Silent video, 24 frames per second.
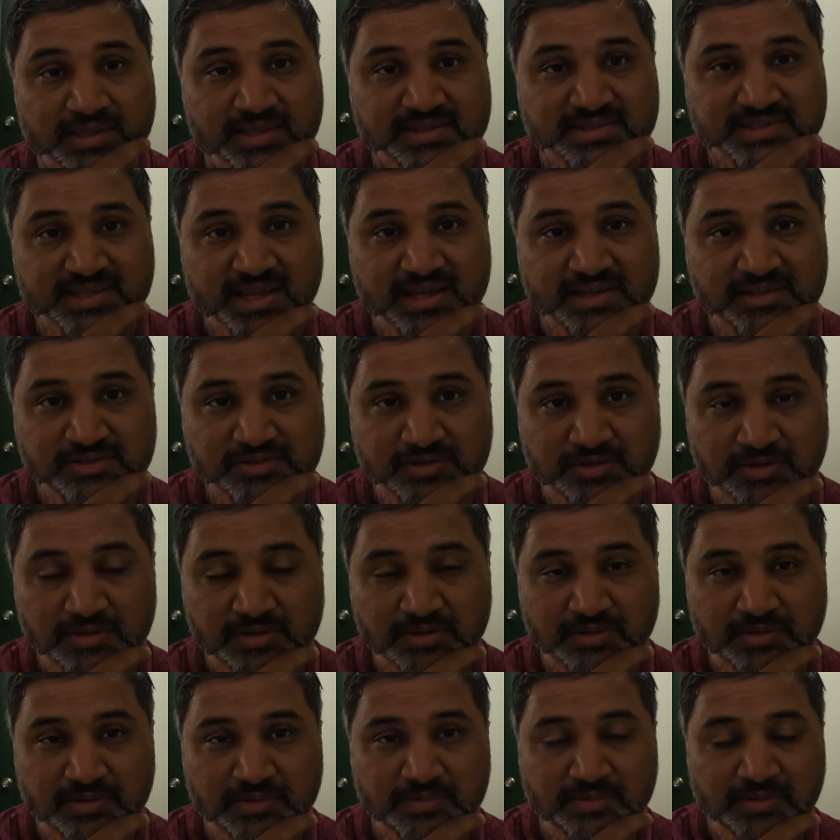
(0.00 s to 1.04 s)
that's
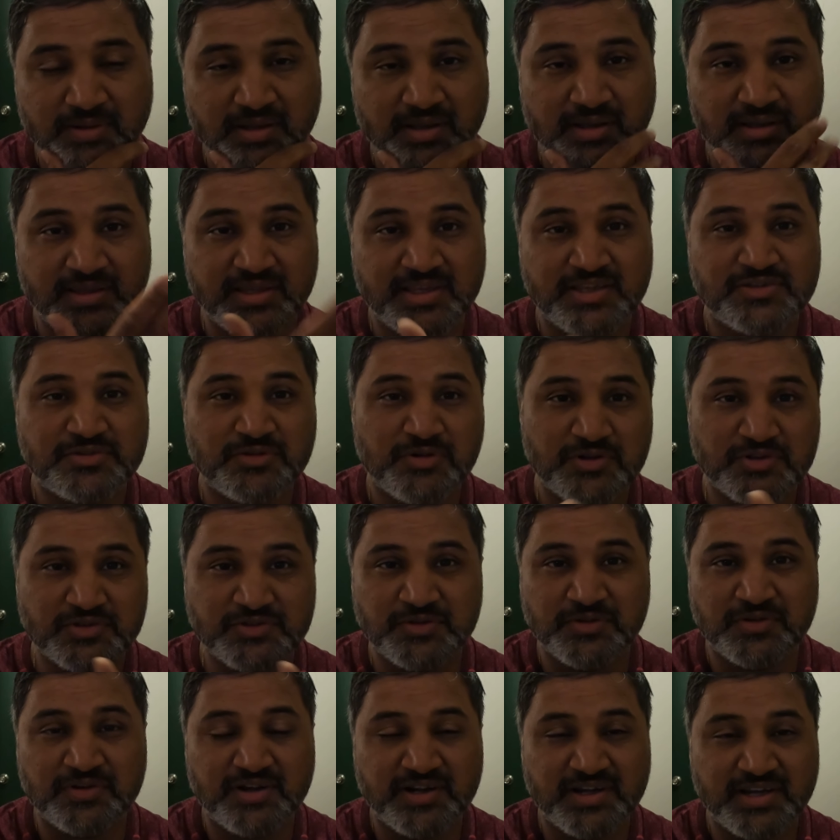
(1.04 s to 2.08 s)
So uh, he's
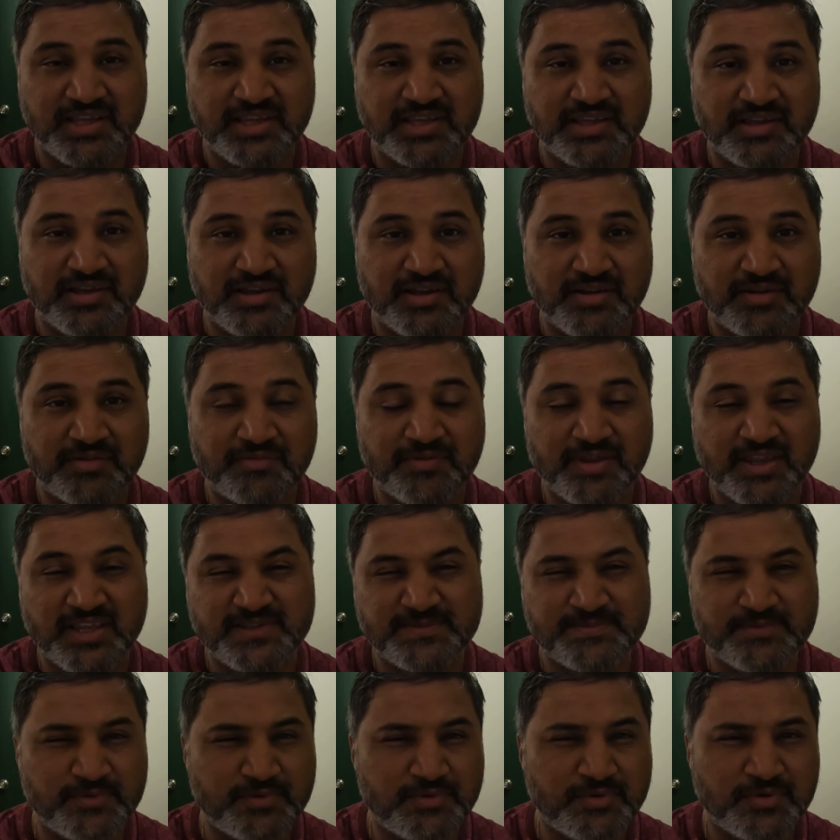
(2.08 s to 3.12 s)
also running a
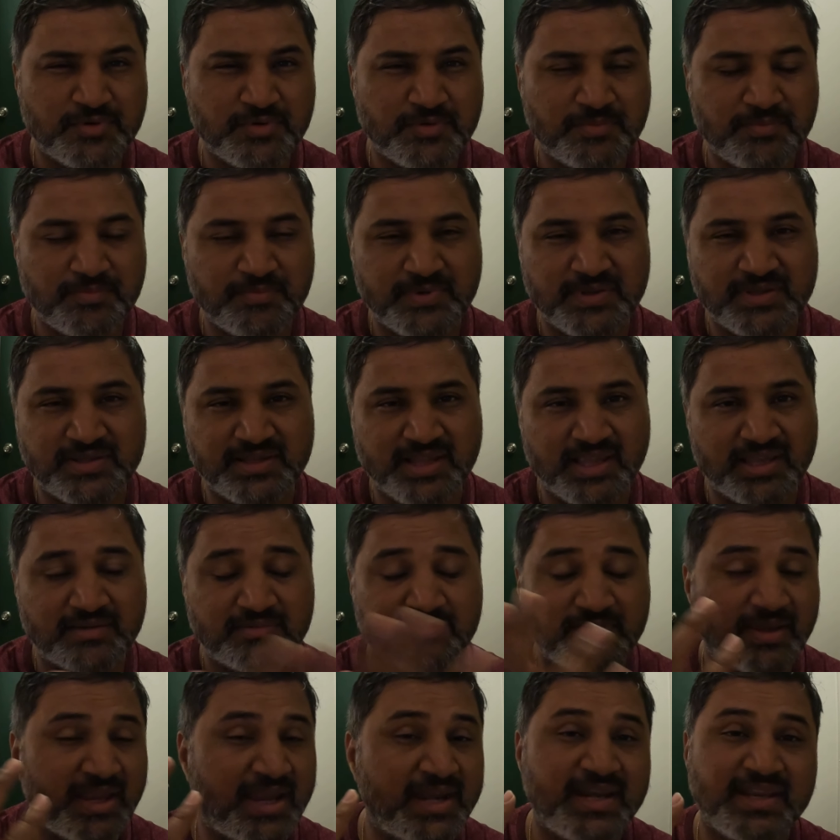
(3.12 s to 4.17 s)
Facebook group with like
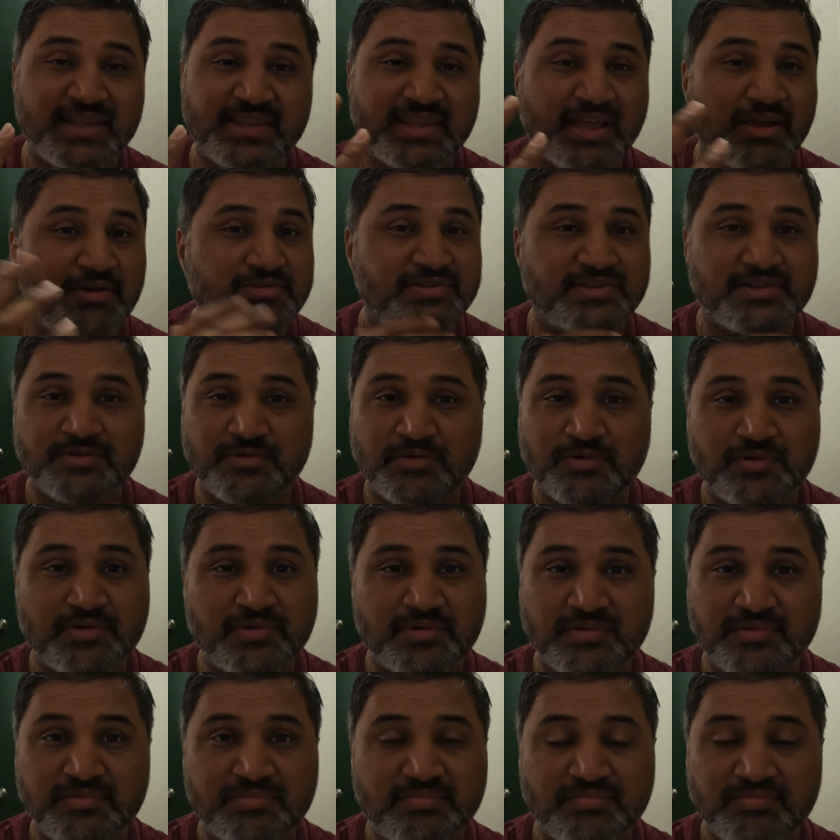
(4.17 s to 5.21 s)
18,000 or
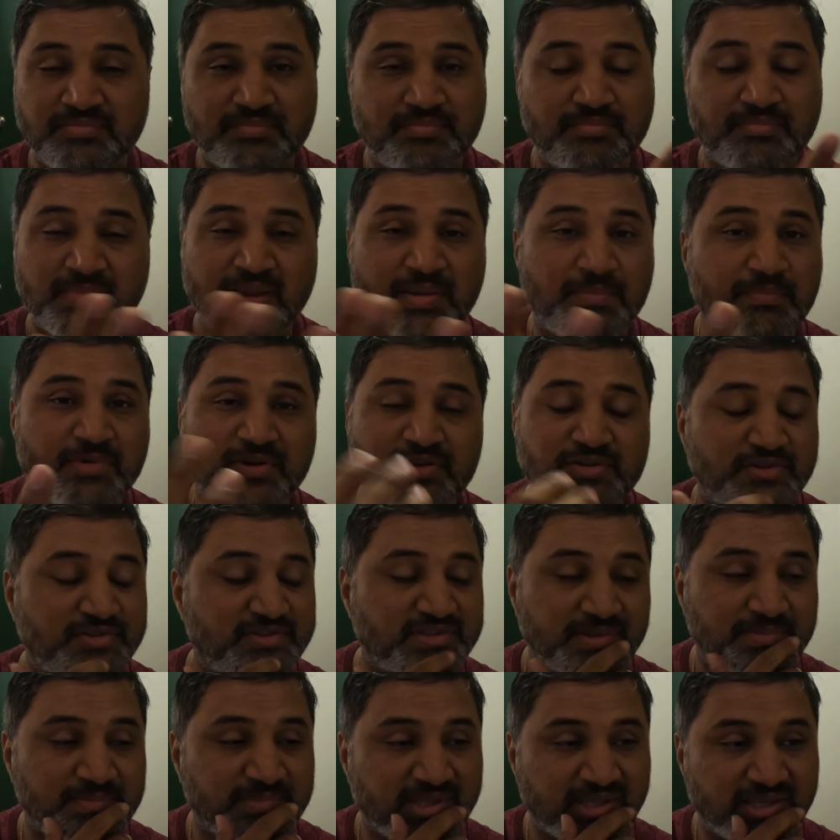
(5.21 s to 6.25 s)
members or
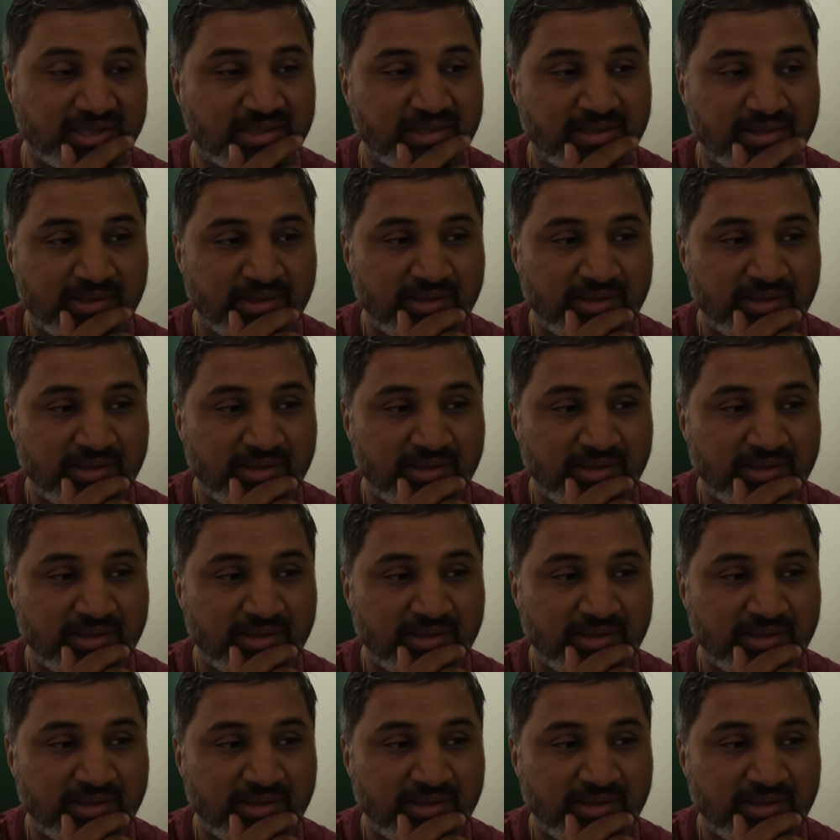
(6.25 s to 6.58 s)
something